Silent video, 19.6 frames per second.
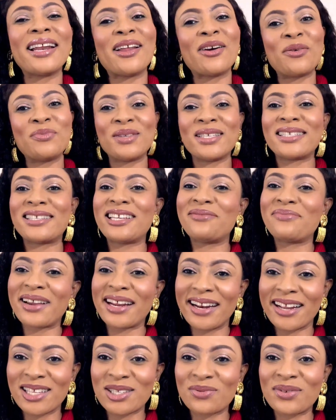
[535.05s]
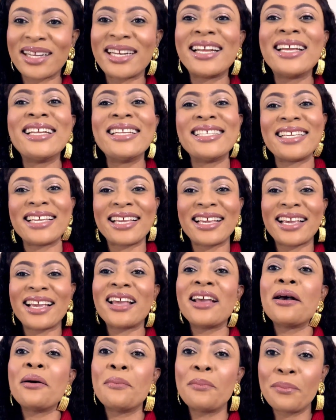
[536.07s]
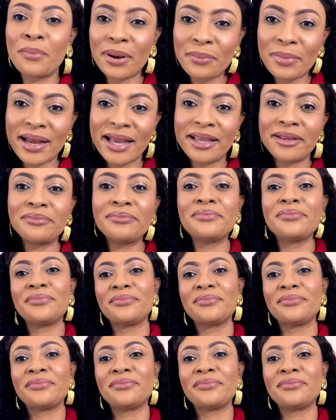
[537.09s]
and I hope to see you in my next one. Take care. Bye bye.